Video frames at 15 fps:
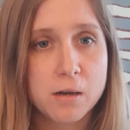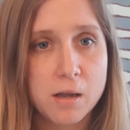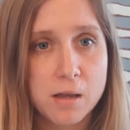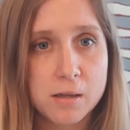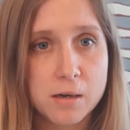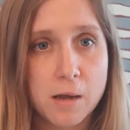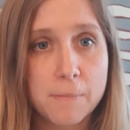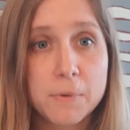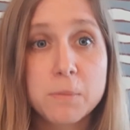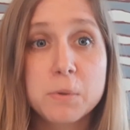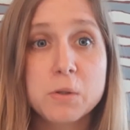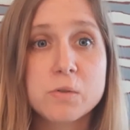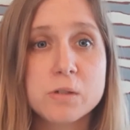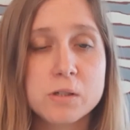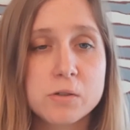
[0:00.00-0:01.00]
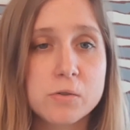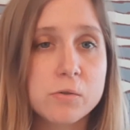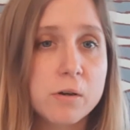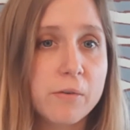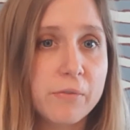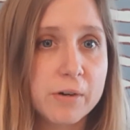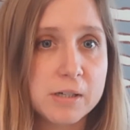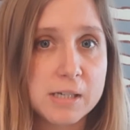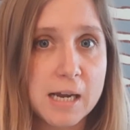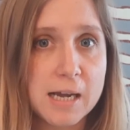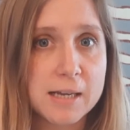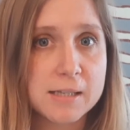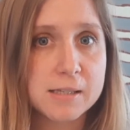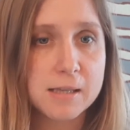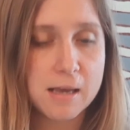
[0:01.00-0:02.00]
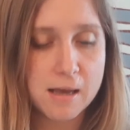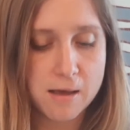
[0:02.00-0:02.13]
And I'm going to be using two different decks.